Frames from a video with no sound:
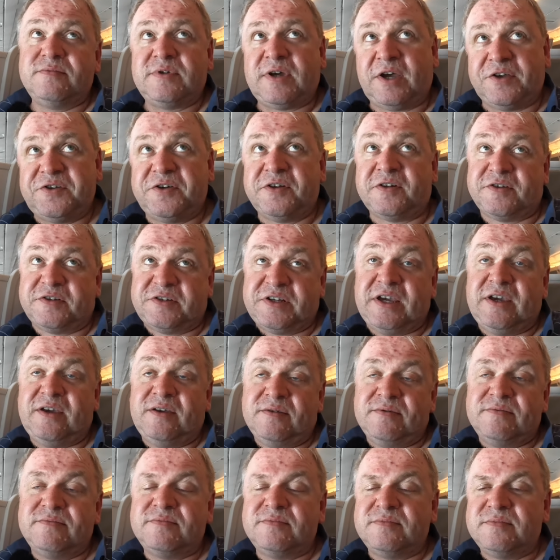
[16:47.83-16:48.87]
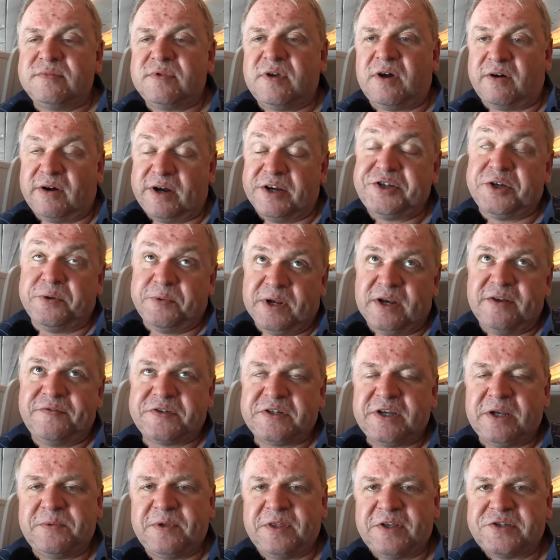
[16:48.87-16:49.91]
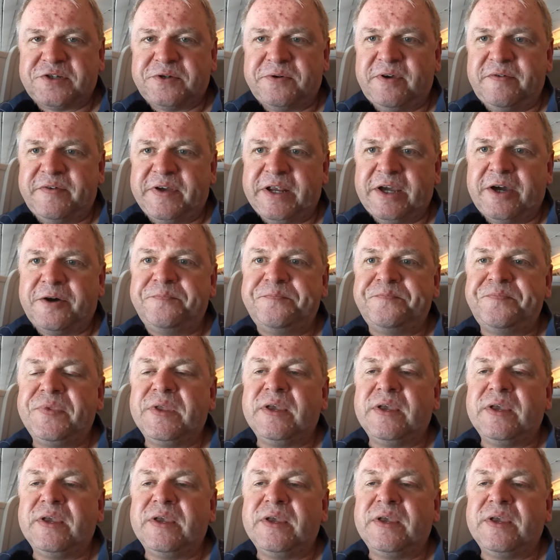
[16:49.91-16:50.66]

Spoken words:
as you'll see, or as you will have seen with the TUI video.